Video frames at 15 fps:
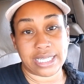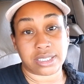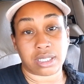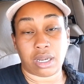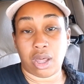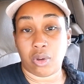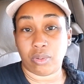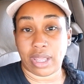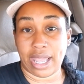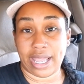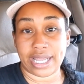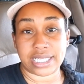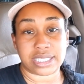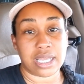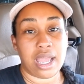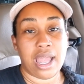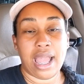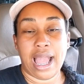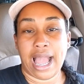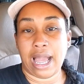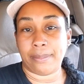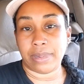As long as
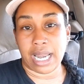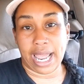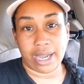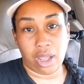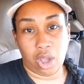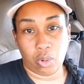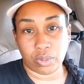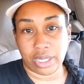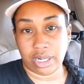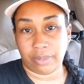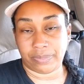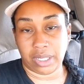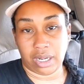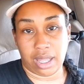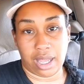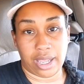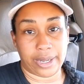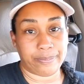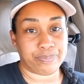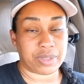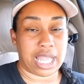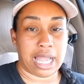I'm not holding up the
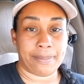line,